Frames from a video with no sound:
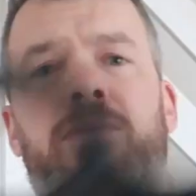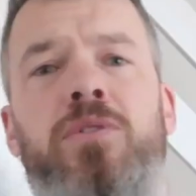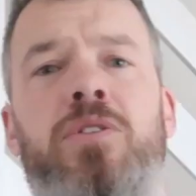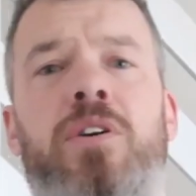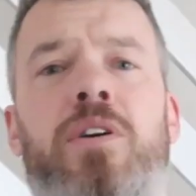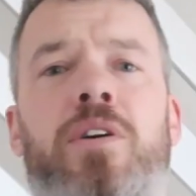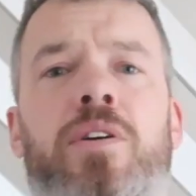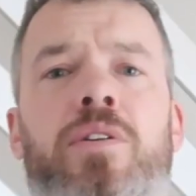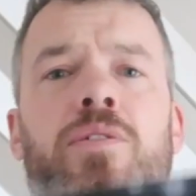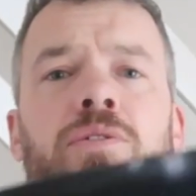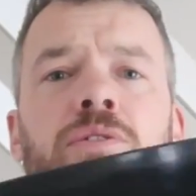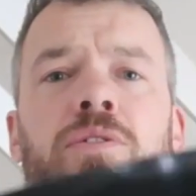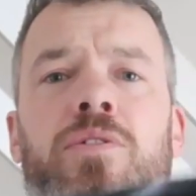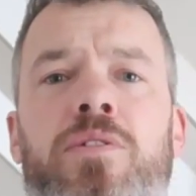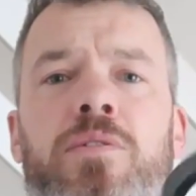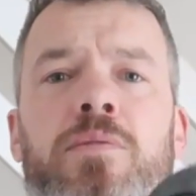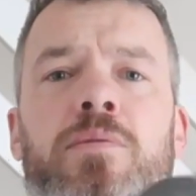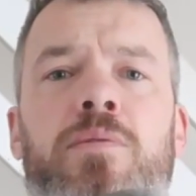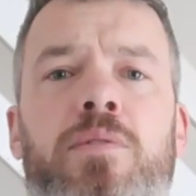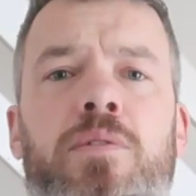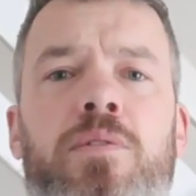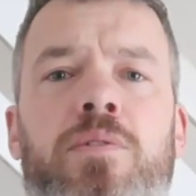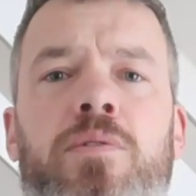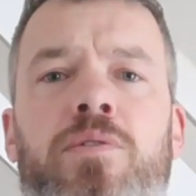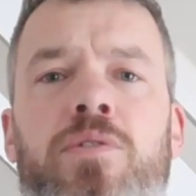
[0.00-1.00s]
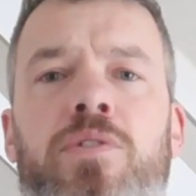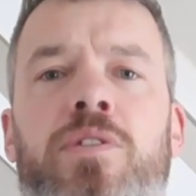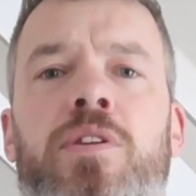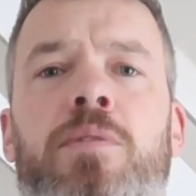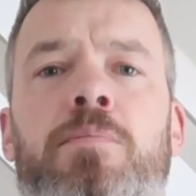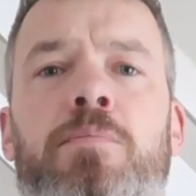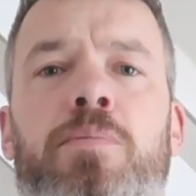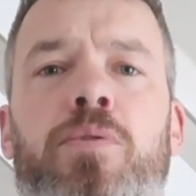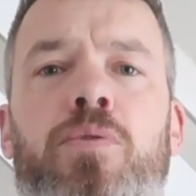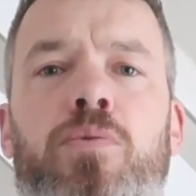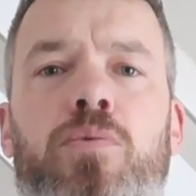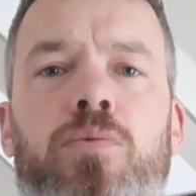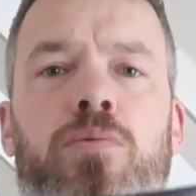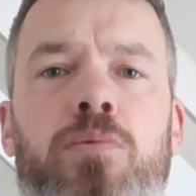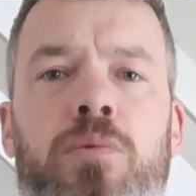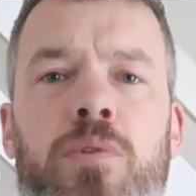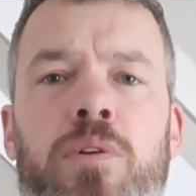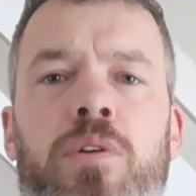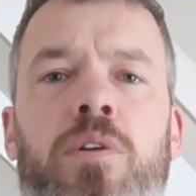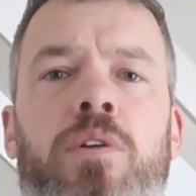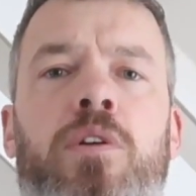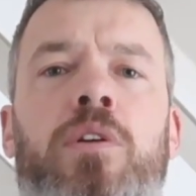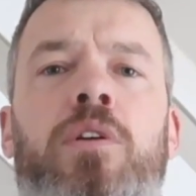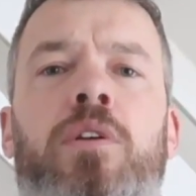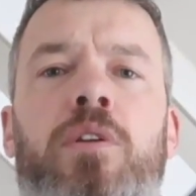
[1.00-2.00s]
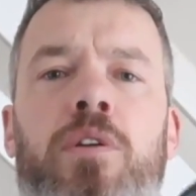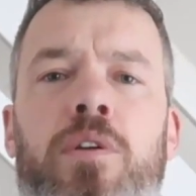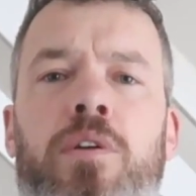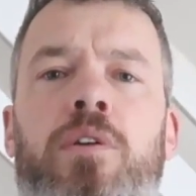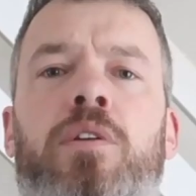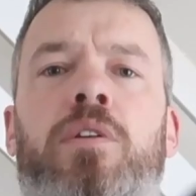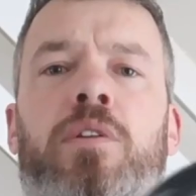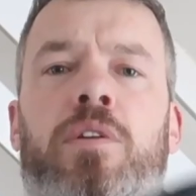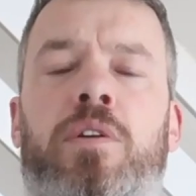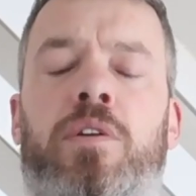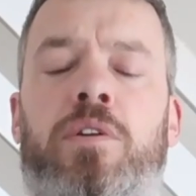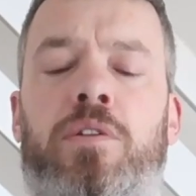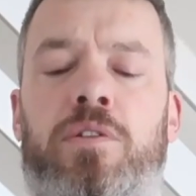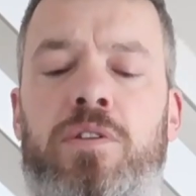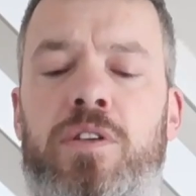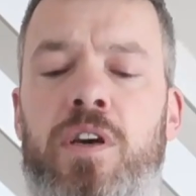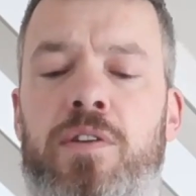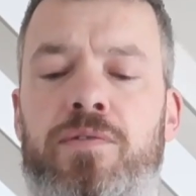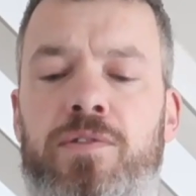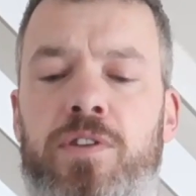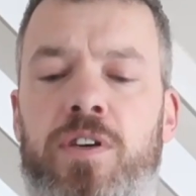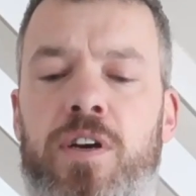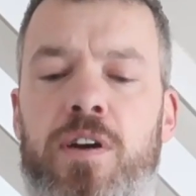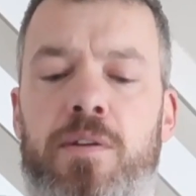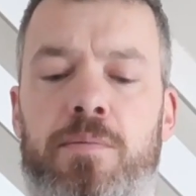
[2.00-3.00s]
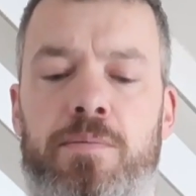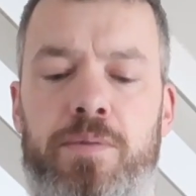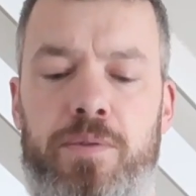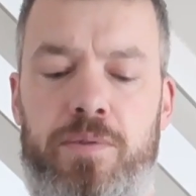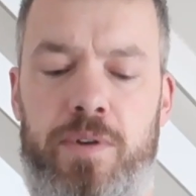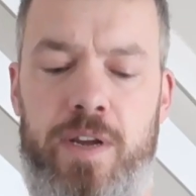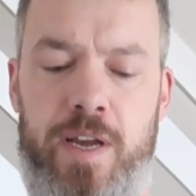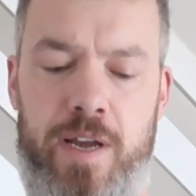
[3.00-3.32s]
So just a simple tough tub,